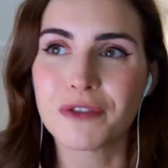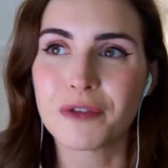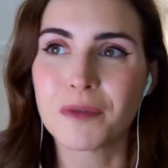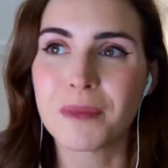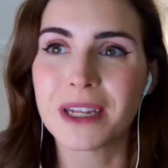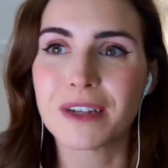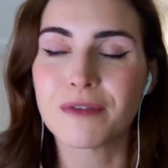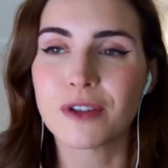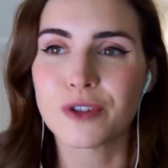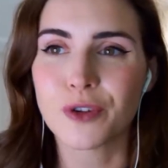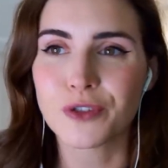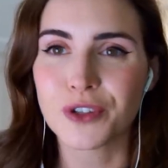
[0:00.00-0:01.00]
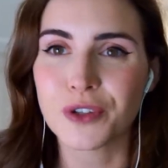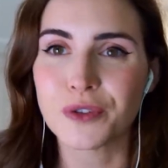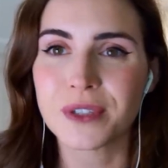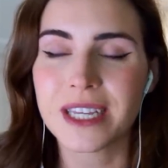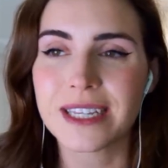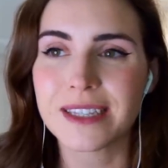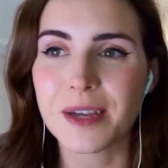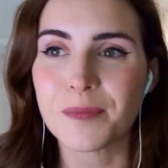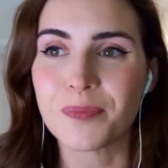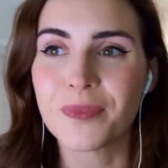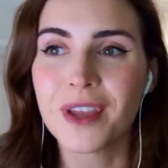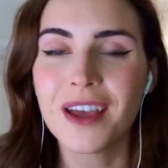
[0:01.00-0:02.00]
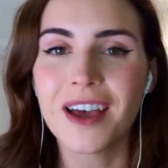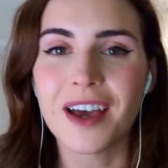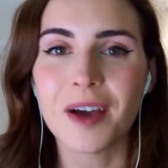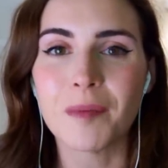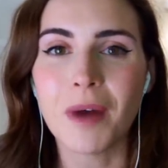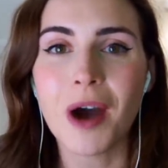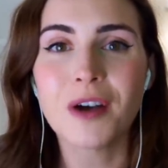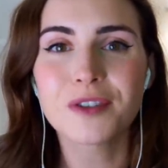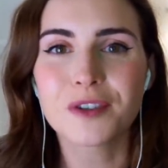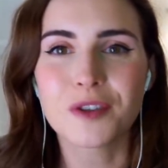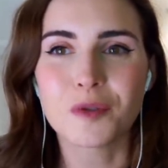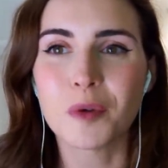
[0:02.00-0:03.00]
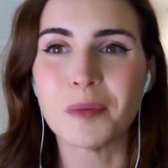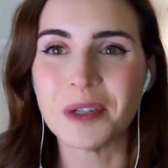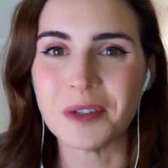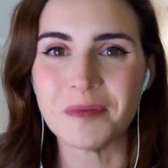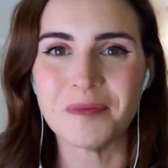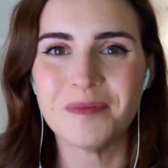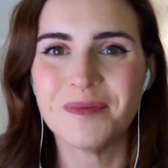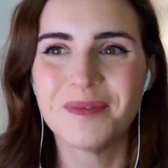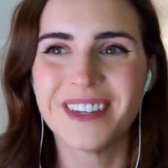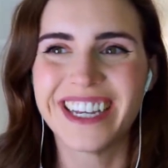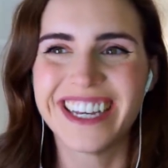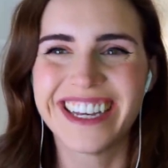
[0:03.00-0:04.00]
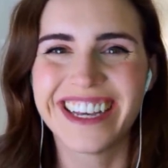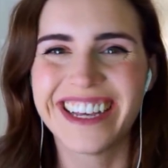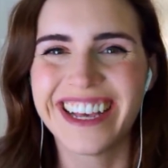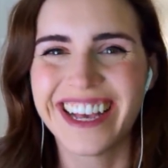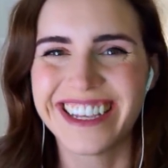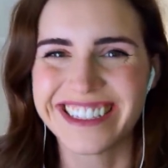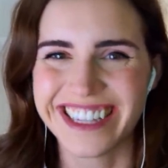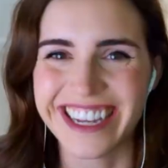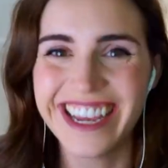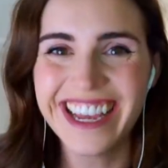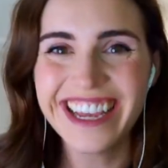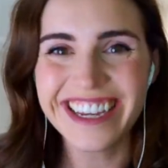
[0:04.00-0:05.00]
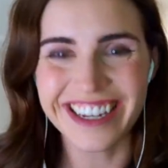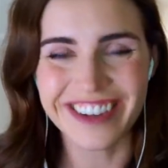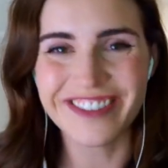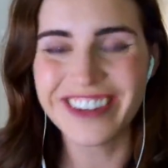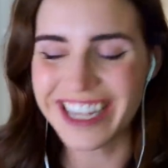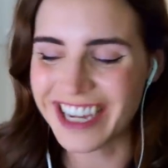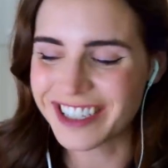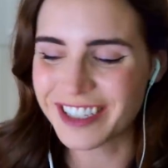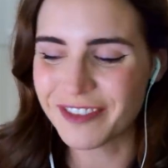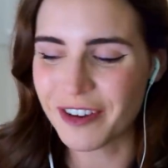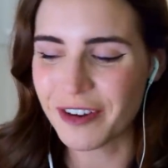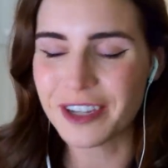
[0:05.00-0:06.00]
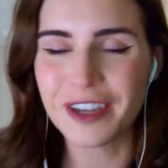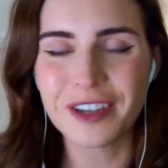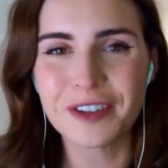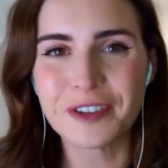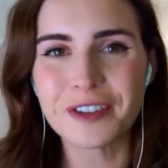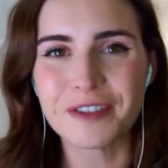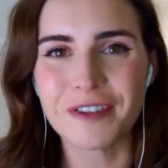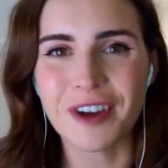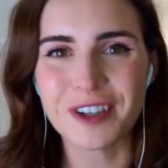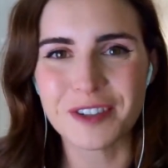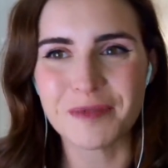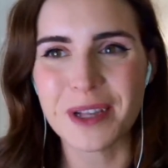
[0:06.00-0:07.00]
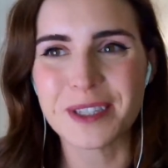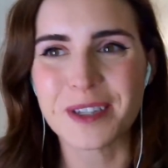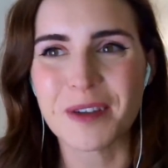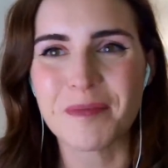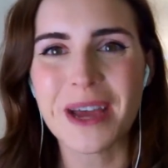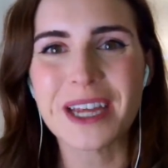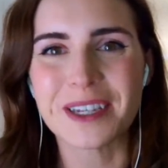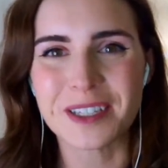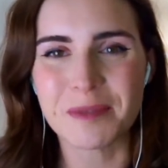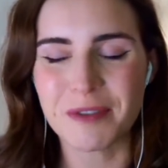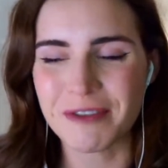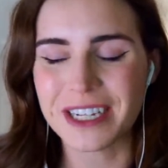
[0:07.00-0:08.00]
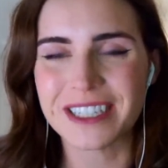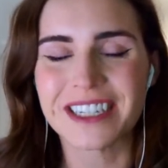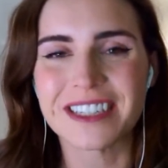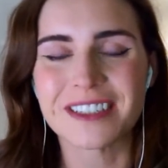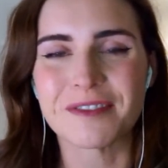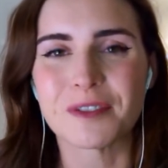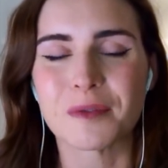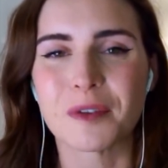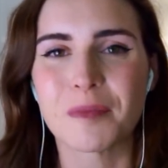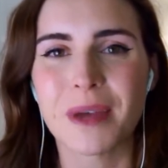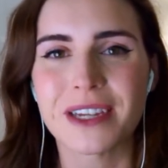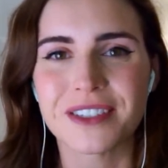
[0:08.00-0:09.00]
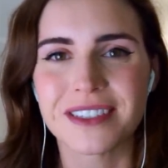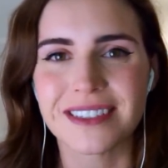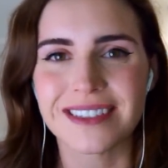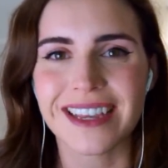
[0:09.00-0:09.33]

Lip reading: a medieval doctor who says, ask the woman. It's like, you know, really actually very good advice on bedside manner, to be really attentive to what the patient is